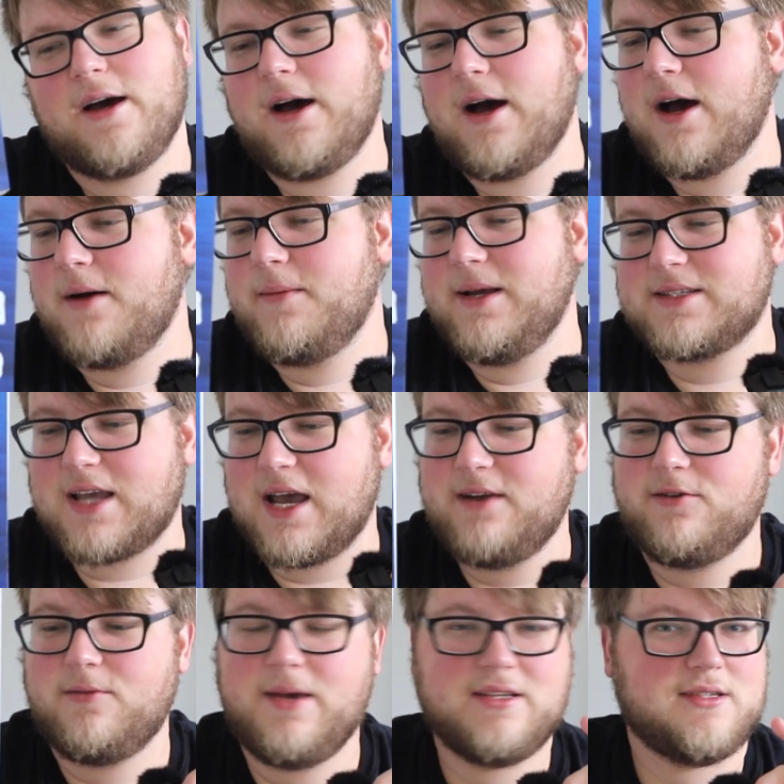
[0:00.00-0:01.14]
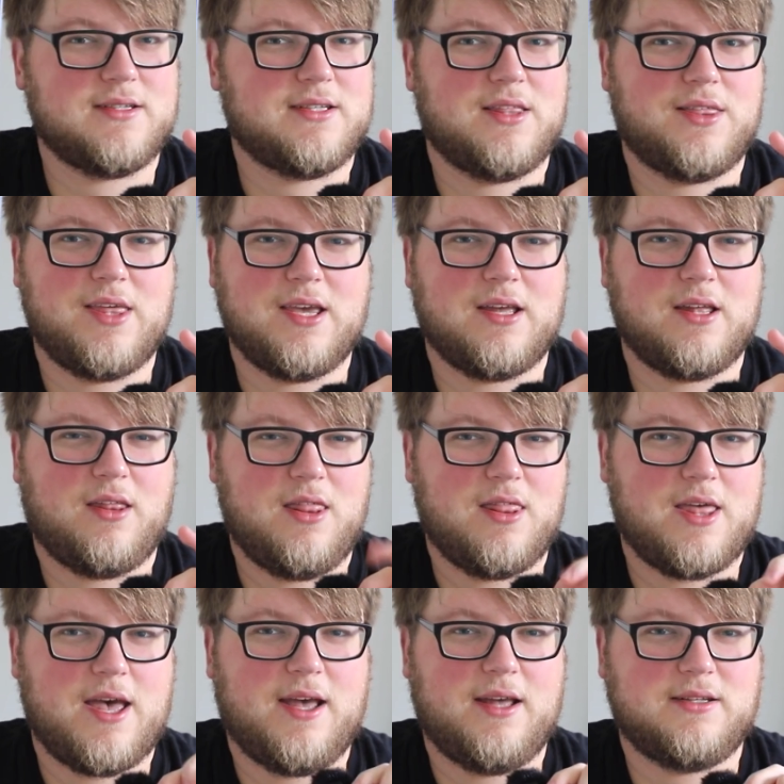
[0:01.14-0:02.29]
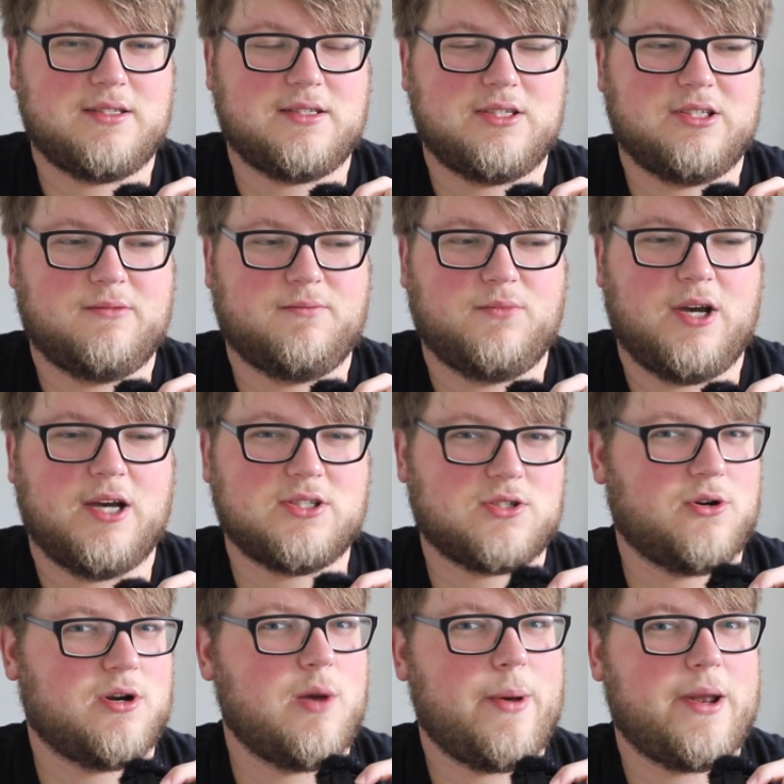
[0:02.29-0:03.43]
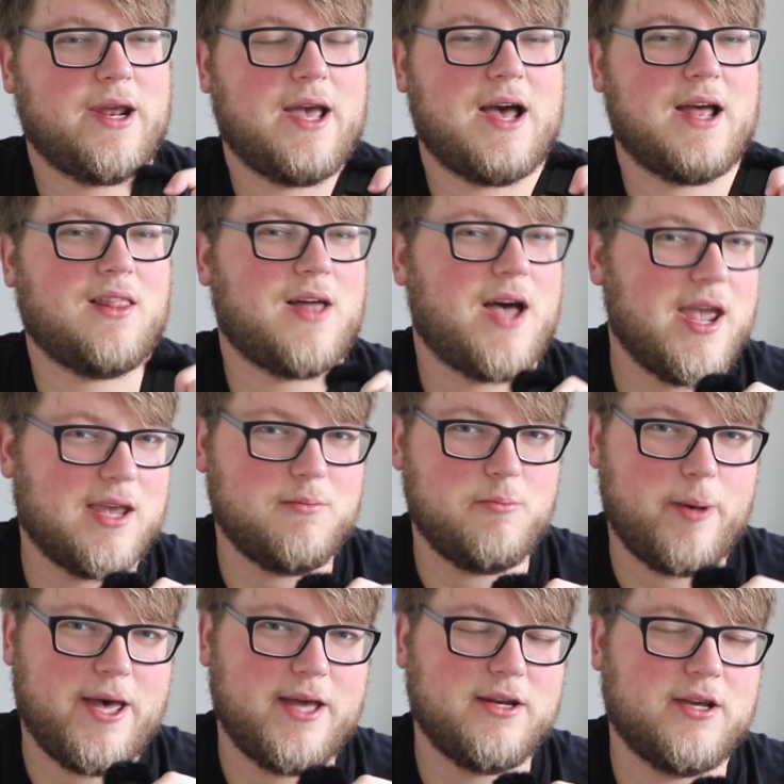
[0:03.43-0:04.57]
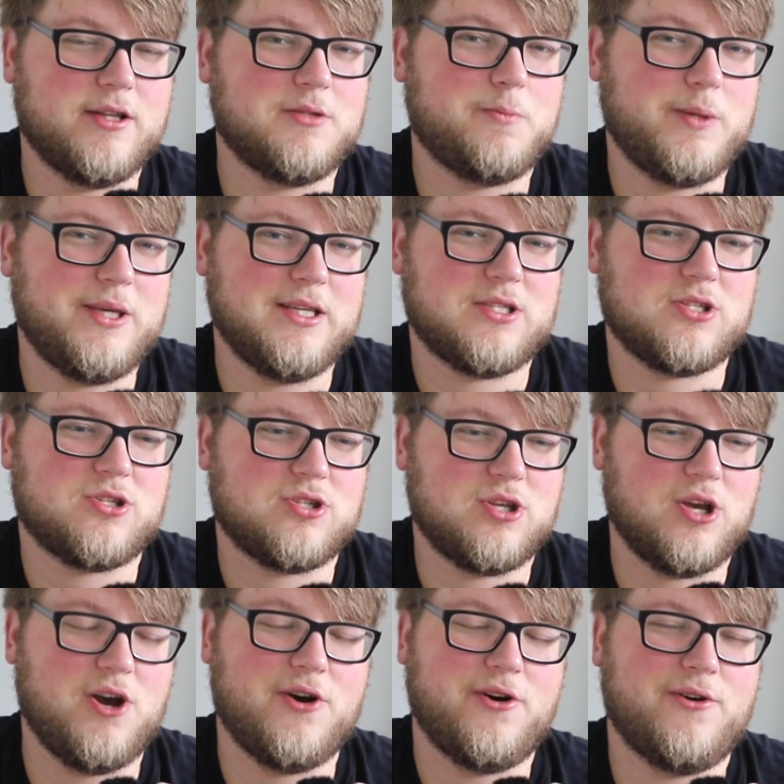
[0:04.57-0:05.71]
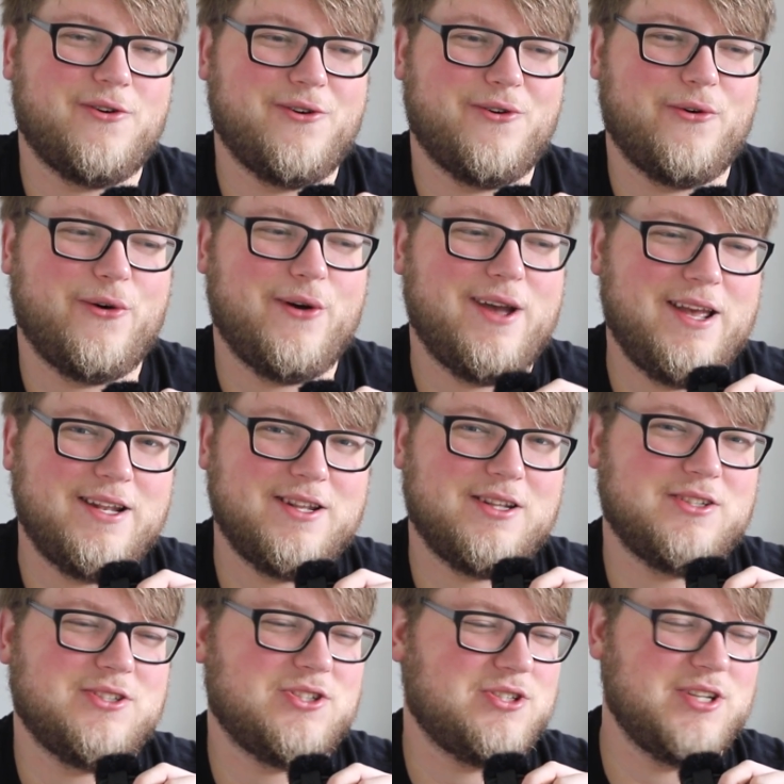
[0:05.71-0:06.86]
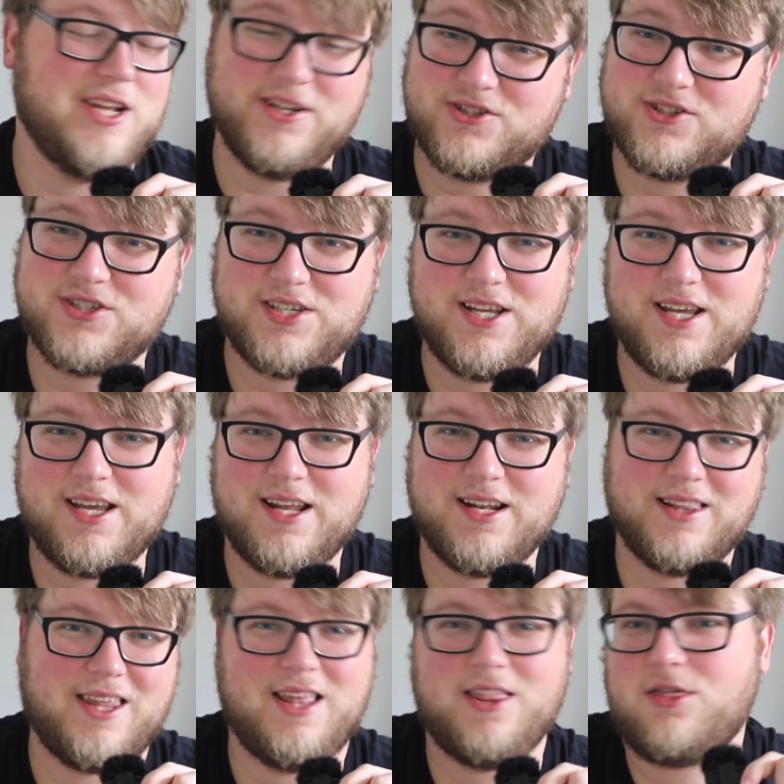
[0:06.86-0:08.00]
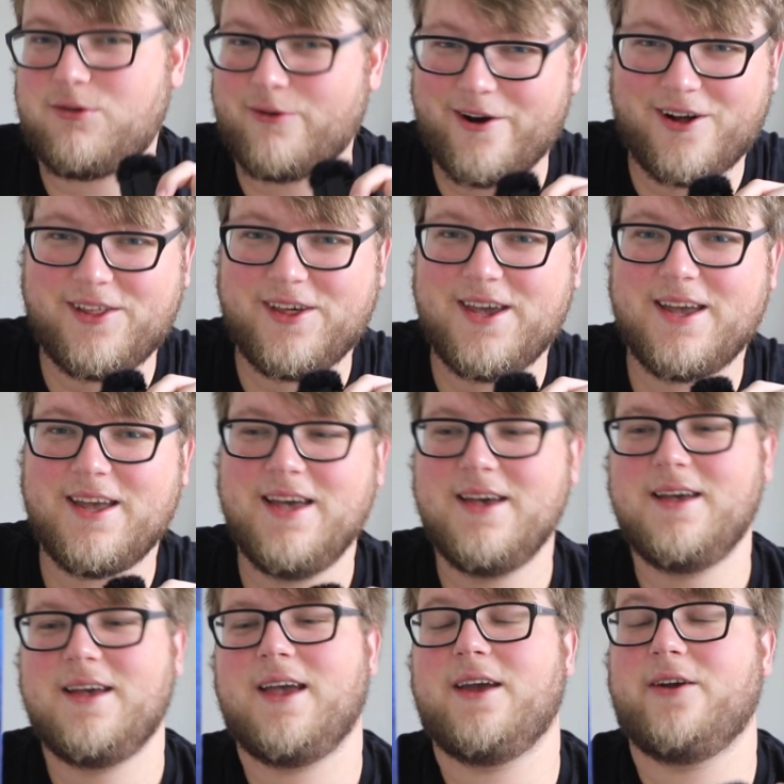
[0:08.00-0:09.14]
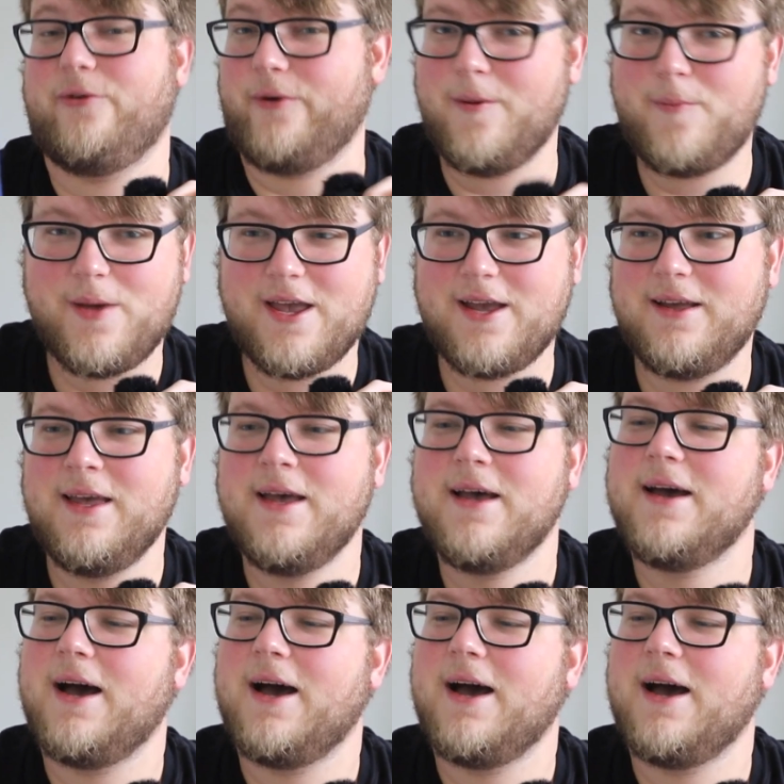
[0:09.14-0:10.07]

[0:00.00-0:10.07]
It's kind of amazing to think that a story about a guy lying in bed could be so interesting and enthralling and gripping.